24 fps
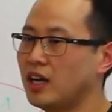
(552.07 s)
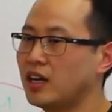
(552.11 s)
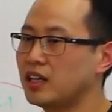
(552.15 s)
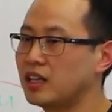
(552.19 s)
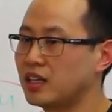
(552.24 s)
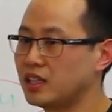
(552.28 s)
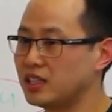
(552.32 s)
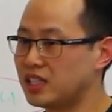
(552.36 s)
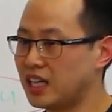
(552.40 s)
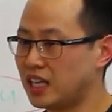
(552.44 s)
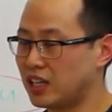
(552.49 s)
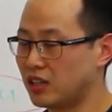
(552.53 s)

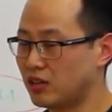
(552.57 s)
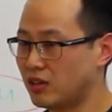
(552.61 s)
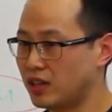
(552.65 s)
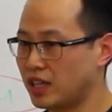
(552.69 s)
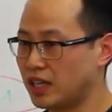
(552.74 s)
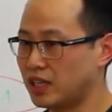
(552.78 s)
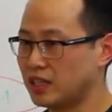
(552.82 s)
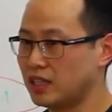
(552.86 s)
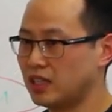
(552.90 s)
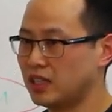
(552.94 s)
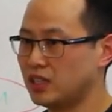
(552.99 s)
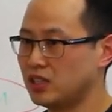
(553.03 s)
container
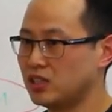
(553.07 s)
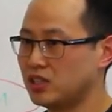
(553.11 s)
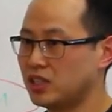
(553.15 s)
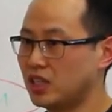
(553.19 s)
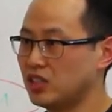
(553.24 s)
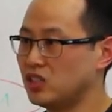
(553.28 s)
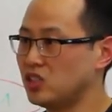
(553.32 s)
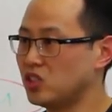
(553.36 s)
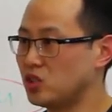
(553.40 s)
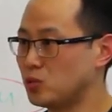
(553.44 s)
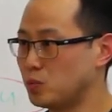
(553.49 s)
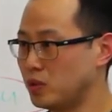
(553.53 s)
that is
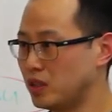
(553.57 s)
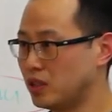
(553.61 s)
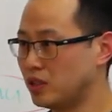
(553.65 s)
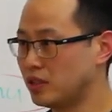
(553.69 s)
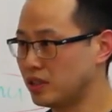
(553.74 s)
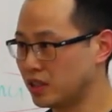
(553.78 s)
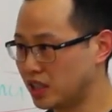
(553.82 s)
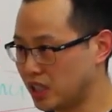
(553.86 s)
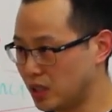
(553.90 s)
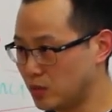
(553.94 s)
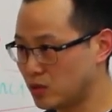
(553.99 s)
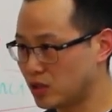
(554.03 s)
doesn't spill
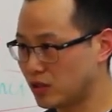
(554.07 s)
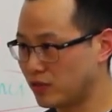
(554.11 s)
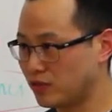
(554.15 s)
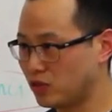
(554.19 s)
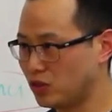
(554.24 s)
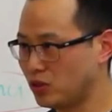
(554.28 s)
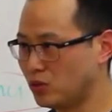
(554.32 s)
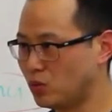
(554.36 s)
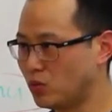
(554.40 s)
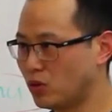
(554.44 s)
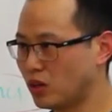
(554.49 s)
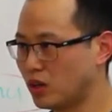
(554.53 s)
and keeps your
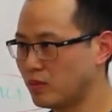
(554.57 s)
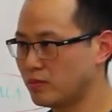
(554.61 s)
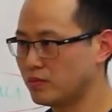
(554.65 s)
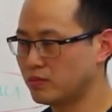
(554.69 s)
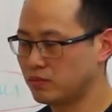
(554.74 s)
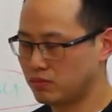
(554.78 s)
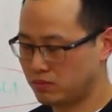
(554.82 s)
food warm